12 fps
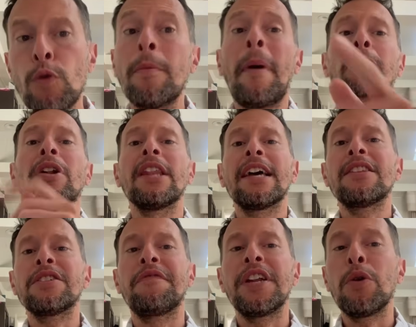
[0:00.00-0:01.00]
Remember to like
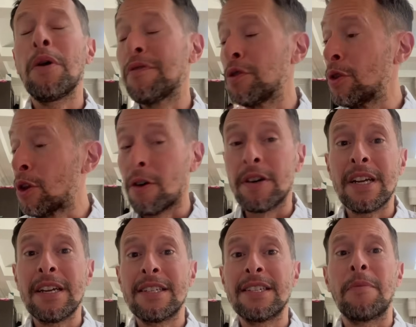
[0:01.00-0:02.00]
this video if you
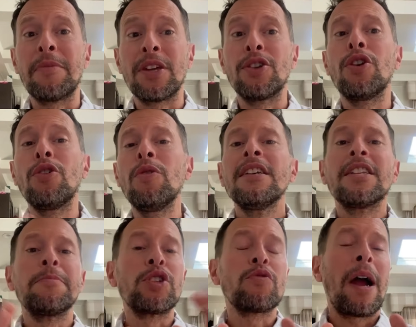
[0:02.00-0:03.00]
learned something new,
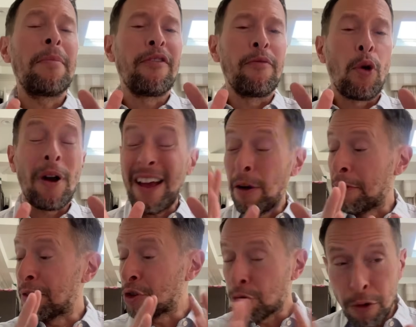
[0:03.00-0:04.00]
subscribe for more
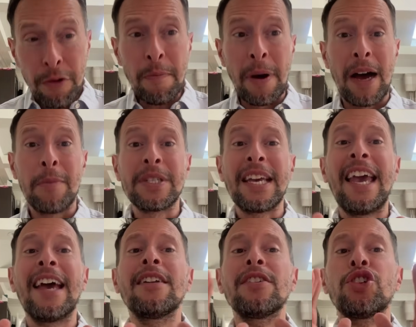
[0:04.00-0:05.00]
health truth bombs,
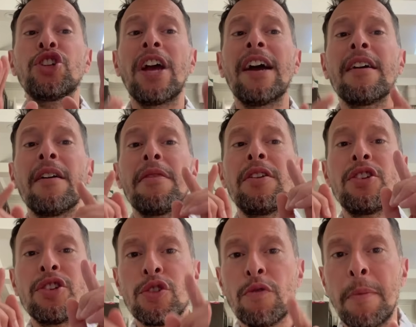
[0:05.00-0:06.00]
and check the
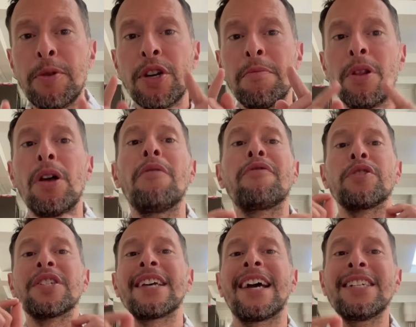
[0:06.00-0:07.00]
description below for
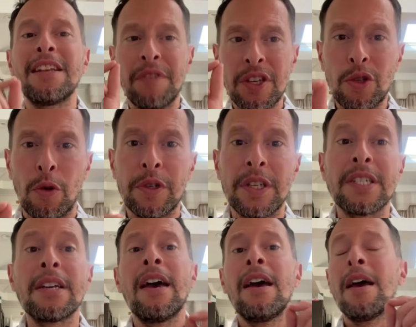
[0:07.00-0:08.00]
scientific
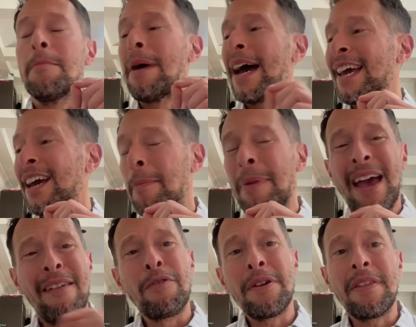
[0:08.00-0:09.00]
sources backing up
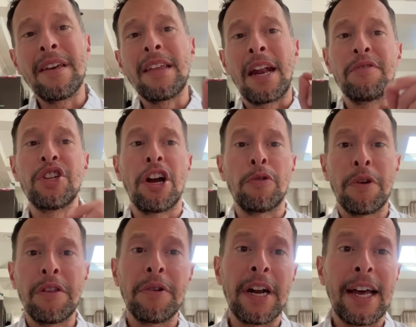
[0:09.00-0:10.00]
everything that I've shared
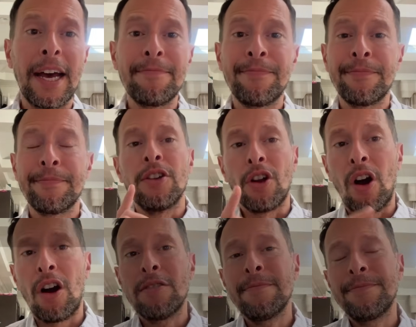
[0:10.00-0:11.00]
with you today. Your
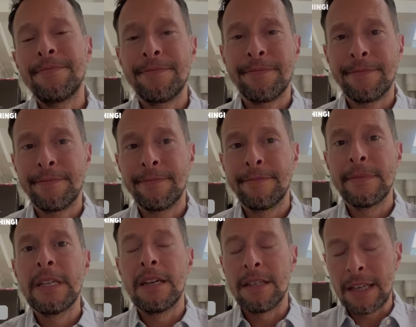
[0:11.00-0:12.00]
heart
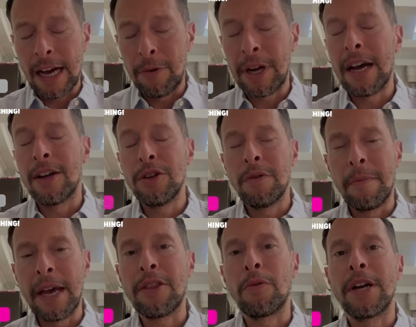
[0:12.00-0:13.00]
is counting on you to
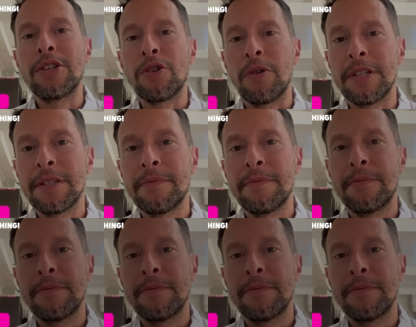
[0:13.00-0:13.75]
make the right choice.